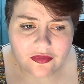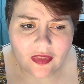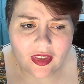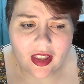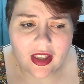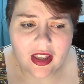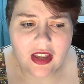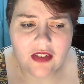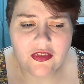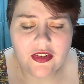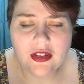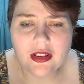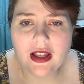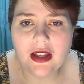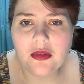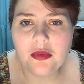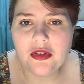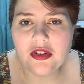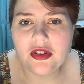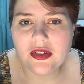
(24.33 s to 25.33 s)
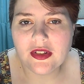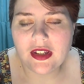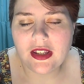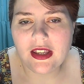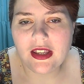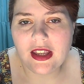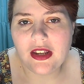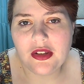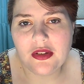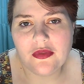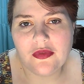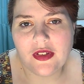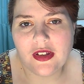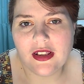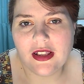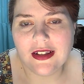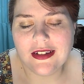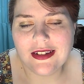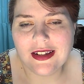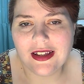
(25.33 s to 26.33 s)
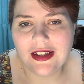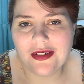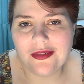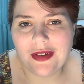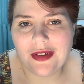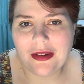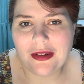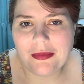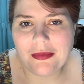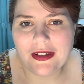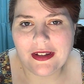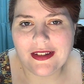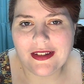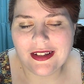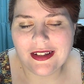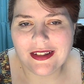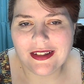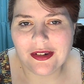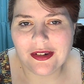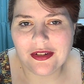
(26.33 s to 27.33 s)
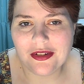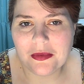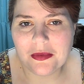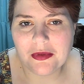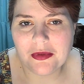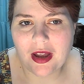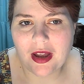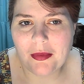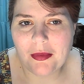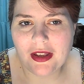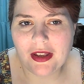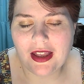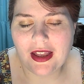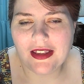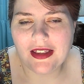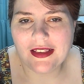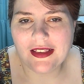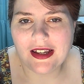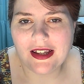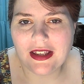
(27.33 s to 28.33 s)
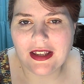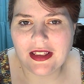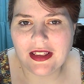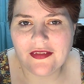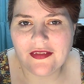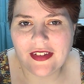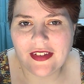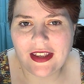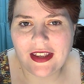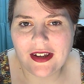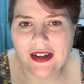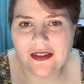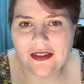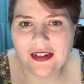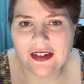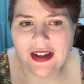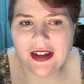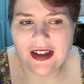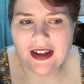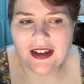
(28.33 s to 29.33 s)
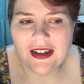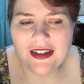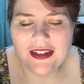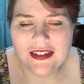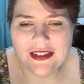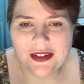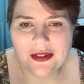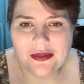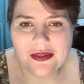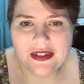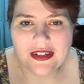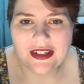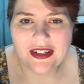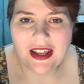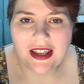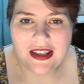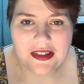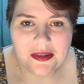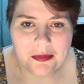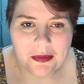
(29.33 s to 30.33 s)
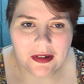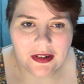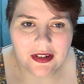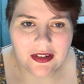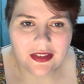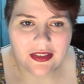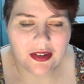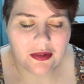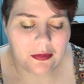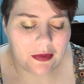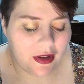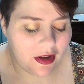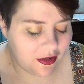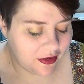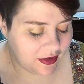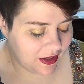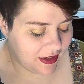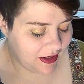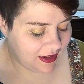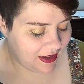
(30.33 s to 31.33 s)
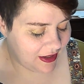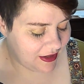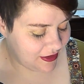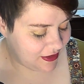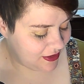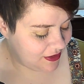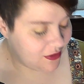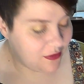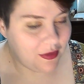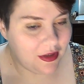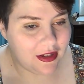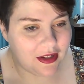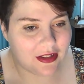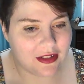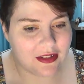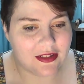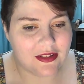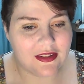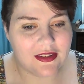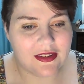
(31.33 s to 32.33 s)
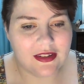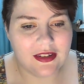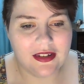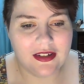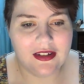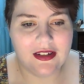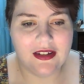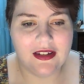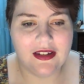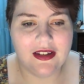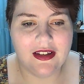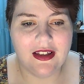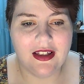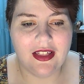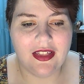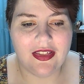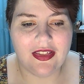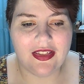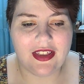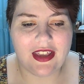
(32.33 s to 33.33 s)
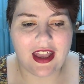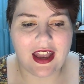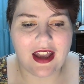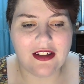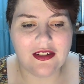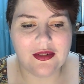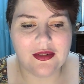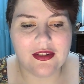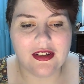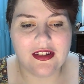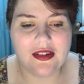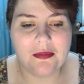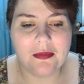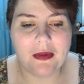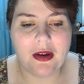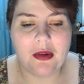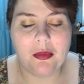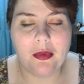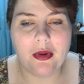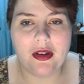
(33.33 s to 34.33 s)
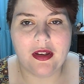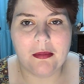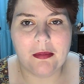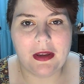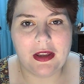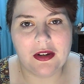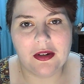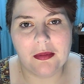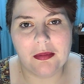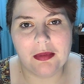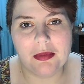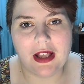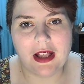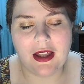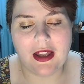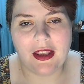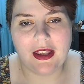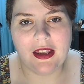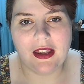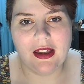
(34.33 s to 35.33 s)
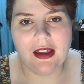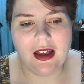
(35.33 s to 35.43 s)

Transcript: If you like what you see and you feel like sticking around, please consider subscribing and liking the video. So today's book that we are getting into is The Exorcist by William Peter Blatty.